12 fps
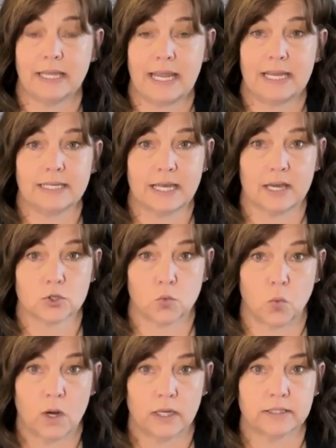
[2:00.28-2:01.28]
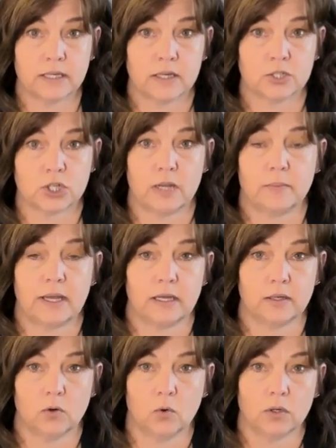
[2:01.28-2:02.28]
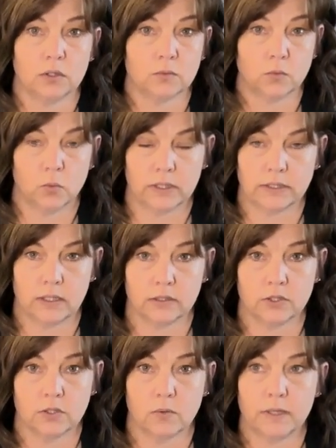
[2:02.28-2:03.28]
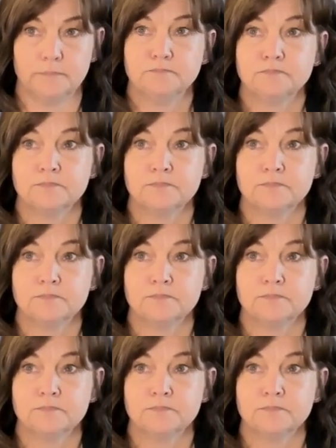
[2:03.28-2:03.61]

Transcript: A-1.jpg or whatnot and go on.